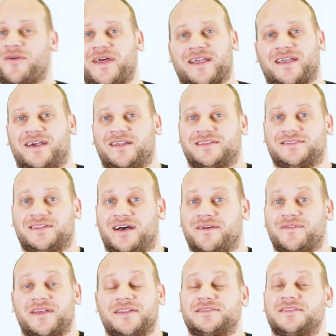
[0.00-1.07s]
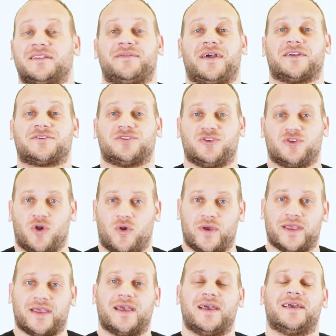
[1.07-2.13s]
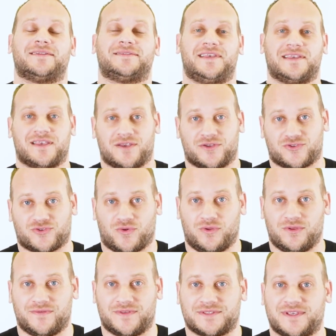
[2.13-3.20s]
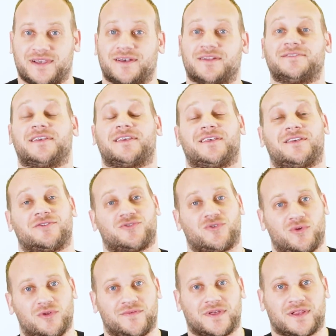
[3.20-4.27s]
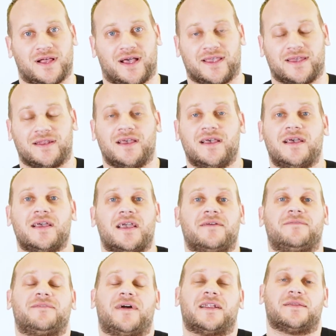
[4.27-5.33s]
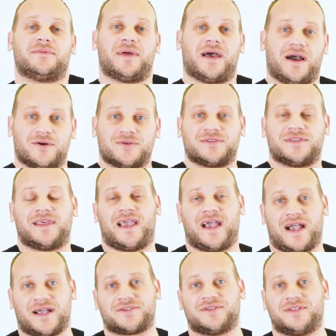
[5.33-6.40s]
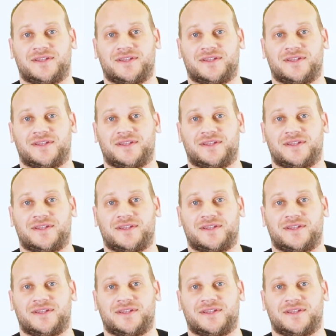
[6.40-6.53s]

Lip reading: that kind of stuff, instead of actually going, taking control of the sale, taking control of the client, and finding the house that they actually